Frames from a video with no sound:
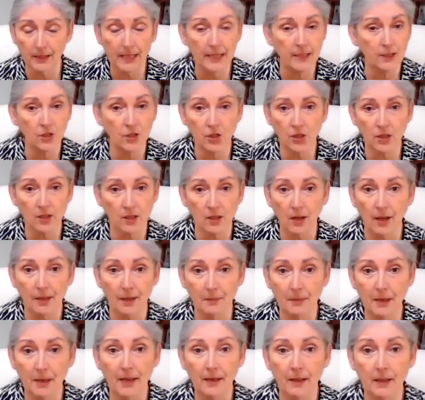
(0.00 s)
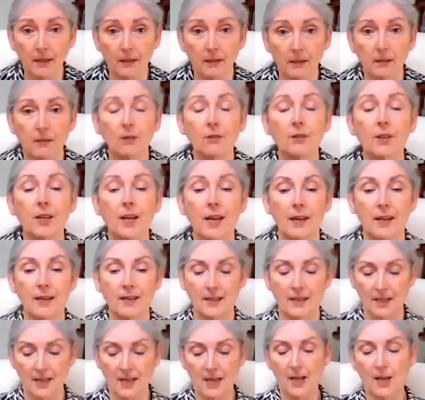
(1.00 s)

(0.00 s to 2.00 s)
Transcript: It's just automatic, okay?